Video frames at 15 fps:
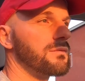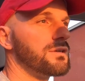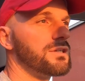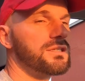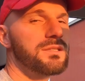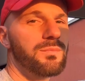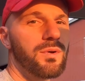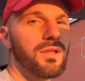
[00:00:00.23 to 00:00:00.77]
We're
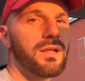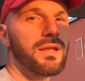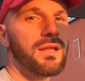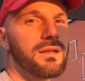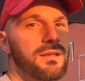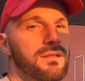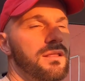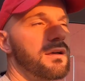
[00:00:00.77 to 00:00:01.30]
just pulling
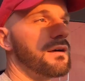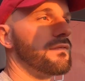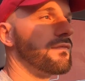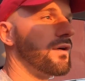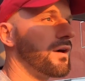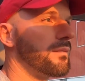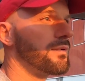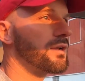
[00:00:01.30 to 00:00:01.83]
into the
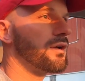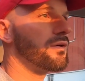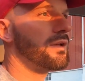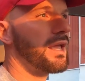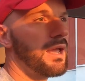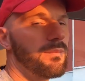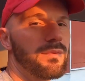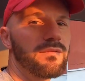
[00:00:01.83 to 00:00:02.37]
farm to go
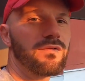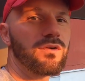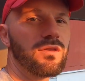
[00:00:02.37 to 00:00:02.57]
camping